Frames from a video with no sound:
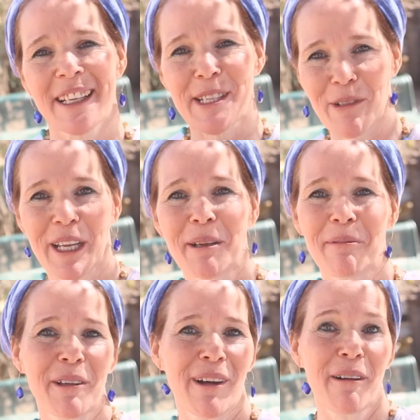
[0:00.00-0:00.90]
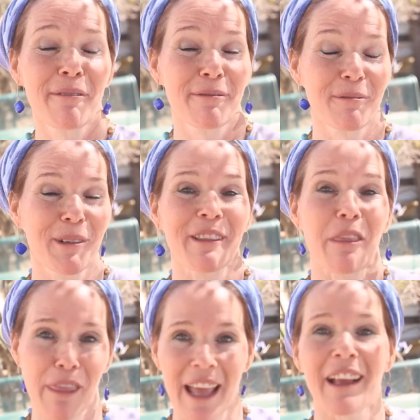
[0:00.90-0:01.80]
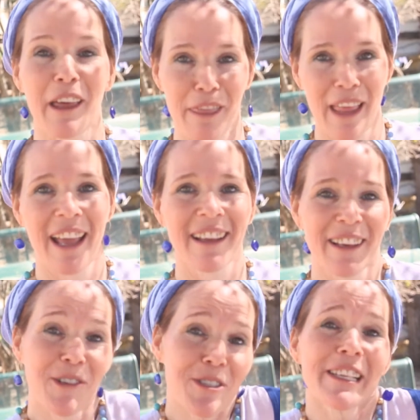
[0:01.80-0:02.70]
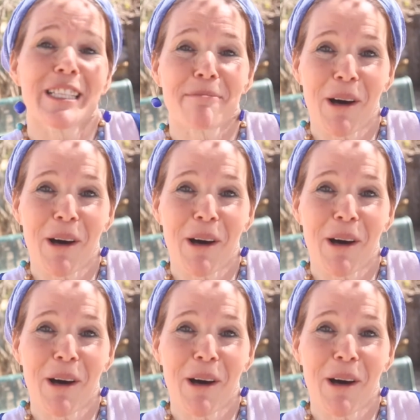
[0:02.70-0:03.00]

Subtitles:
I scream. If I have what to thank, I thank. And usually it's